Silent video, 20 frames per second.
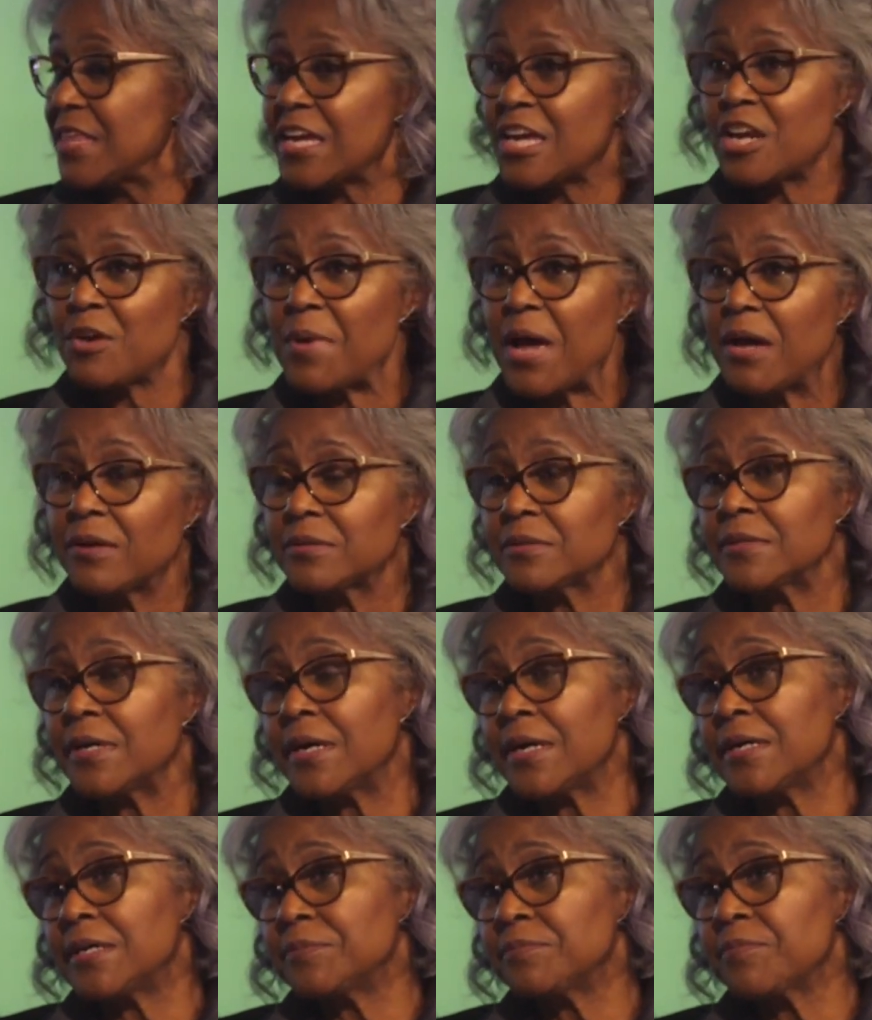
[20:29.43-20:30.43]
Thinking about
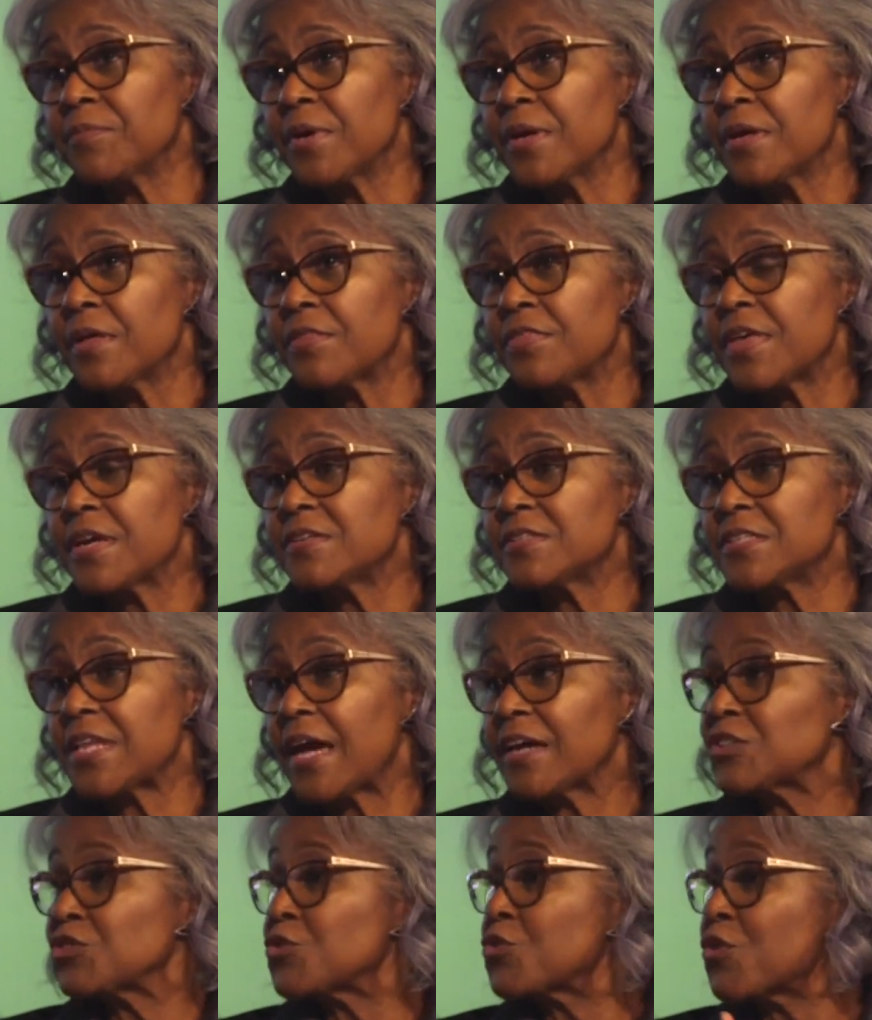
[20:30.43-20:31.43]
things
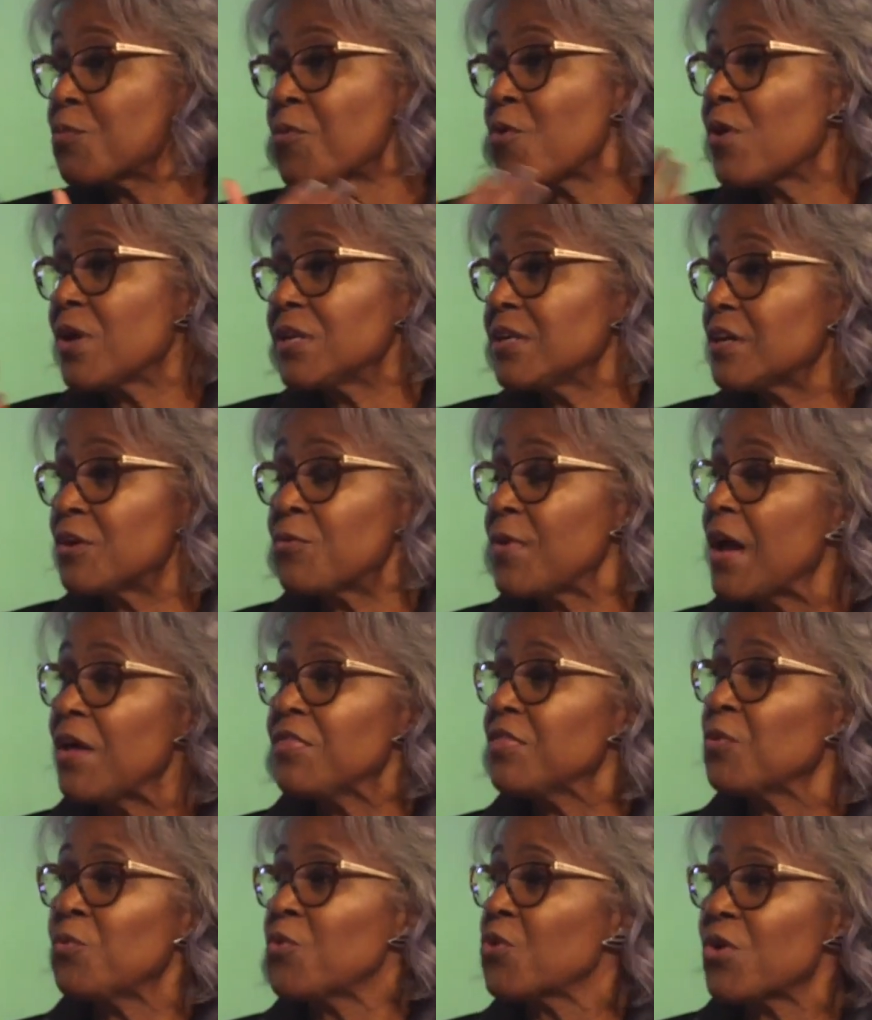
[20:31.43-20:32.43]
like turmoil
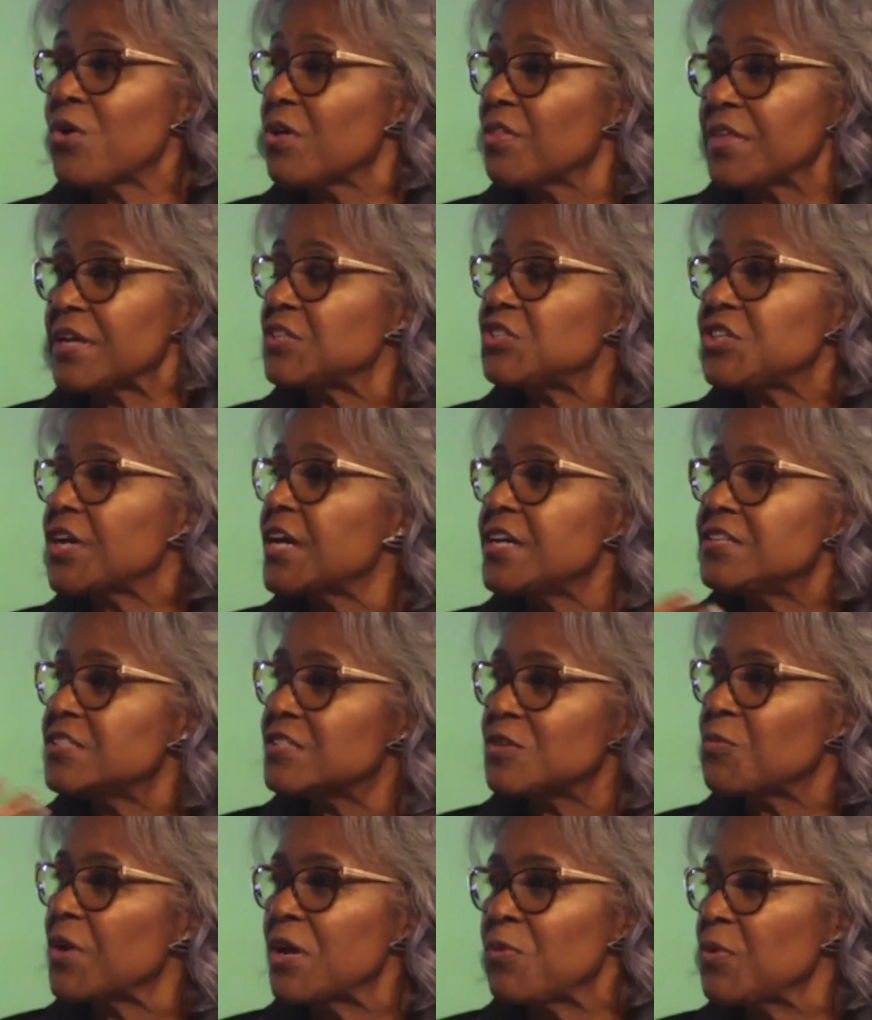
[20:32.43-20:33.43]
around the world that
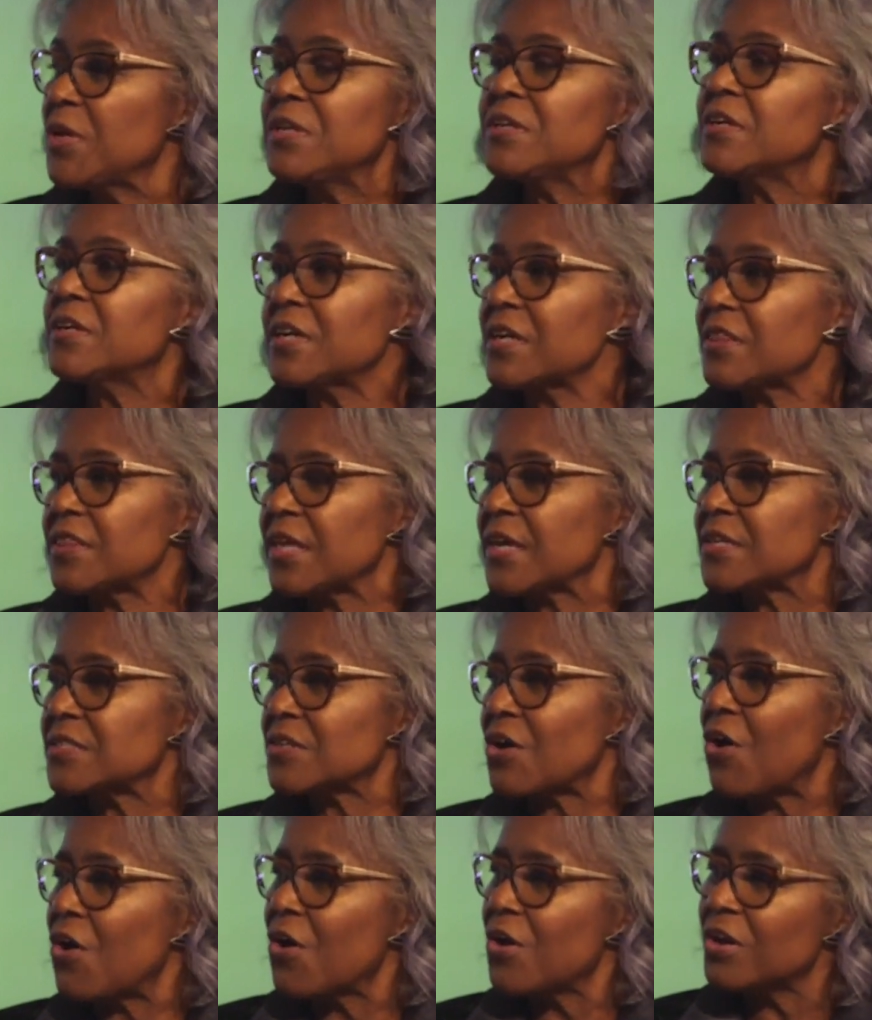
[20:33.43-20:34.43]
change the way we look at
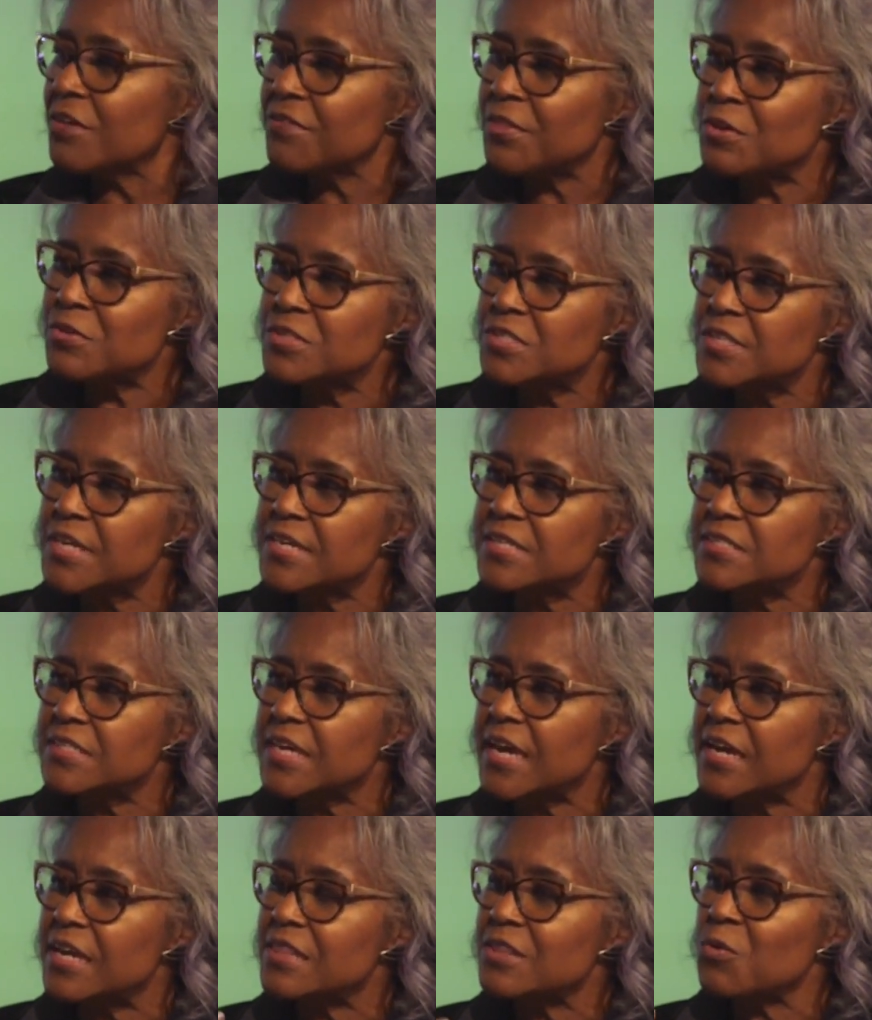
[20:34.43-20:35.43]
things. All of those things
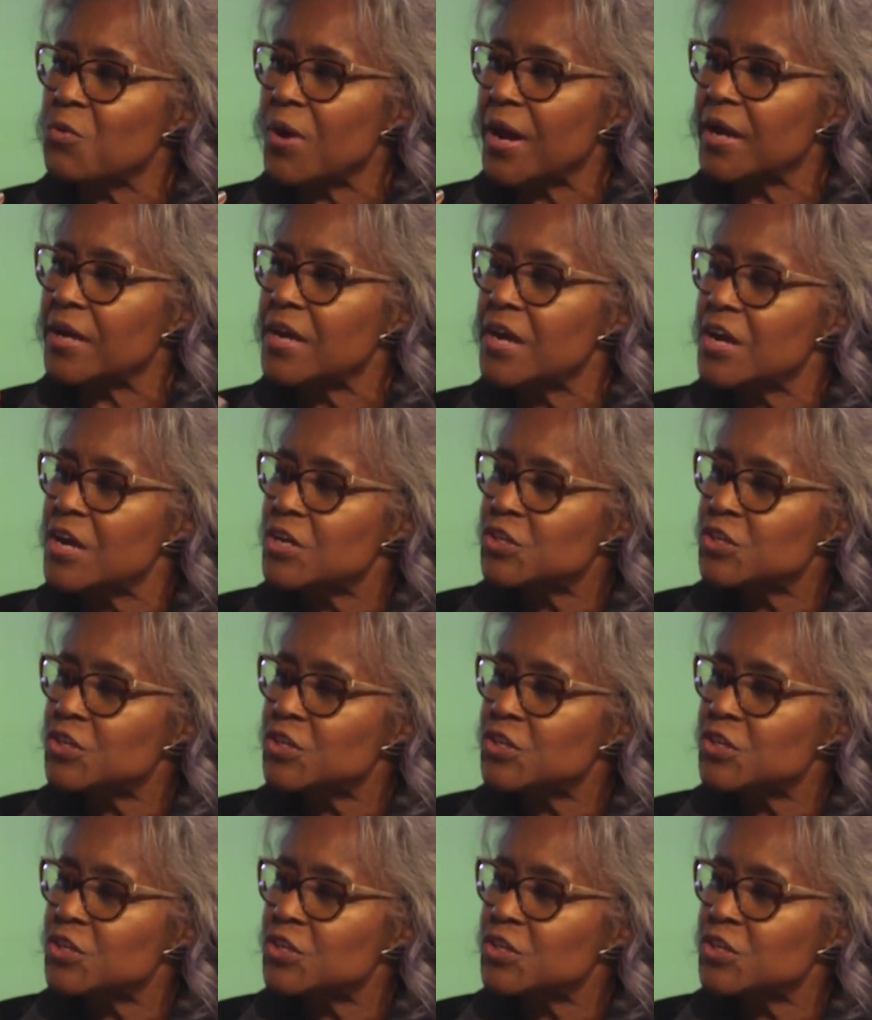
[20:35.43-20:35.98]
get in the way.